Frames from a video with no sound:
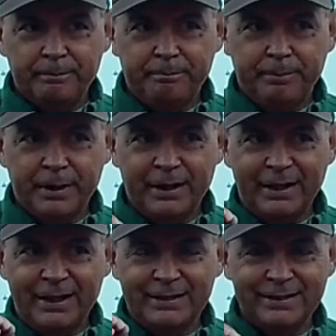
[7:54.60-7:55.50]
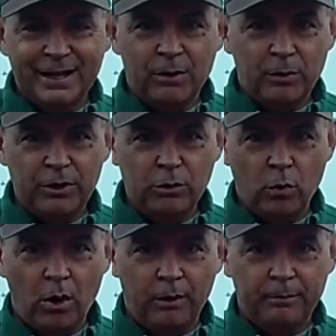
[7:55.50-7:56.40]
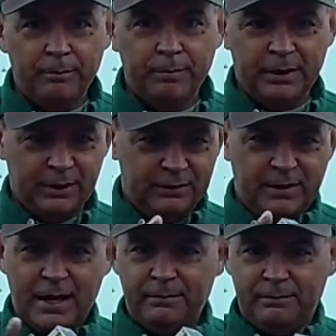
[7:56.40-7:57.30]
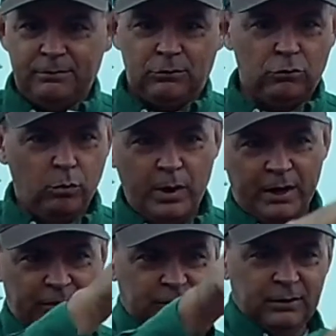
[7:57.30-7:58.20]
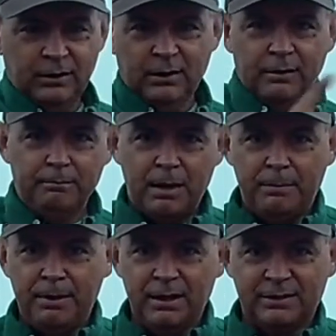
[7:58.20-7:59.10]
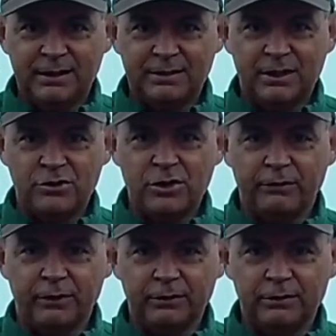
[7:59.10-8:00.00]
but it's not what you want, because that twist may be a 6-inch difference.